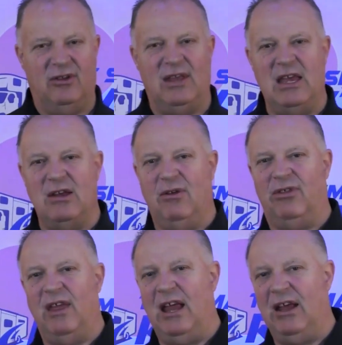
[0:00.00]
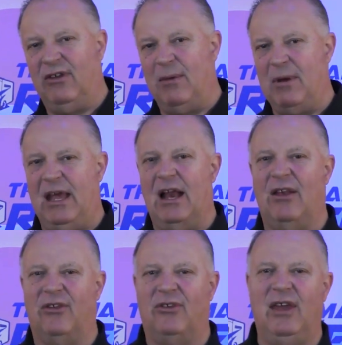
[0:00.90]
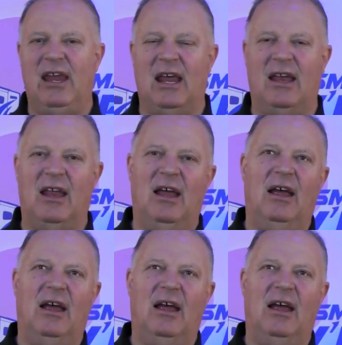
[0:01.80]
They do things. They may not see it.